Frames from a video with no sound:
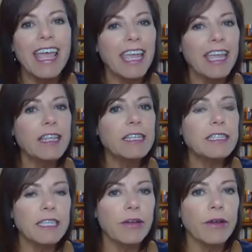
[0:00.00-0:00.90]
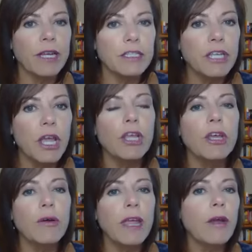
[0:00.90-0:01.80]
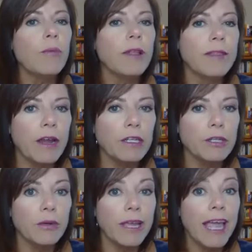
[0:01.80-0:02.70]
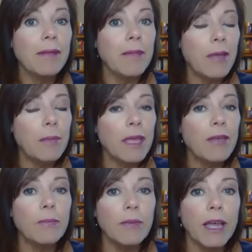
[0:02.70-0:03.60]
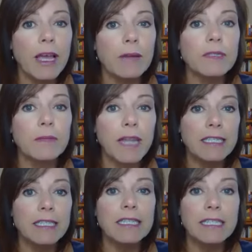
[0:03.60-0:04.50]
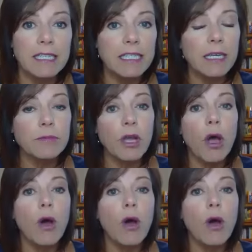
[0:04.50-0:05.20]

In this series, you'll hear what they're doing and maybe even pick up some lessons and tips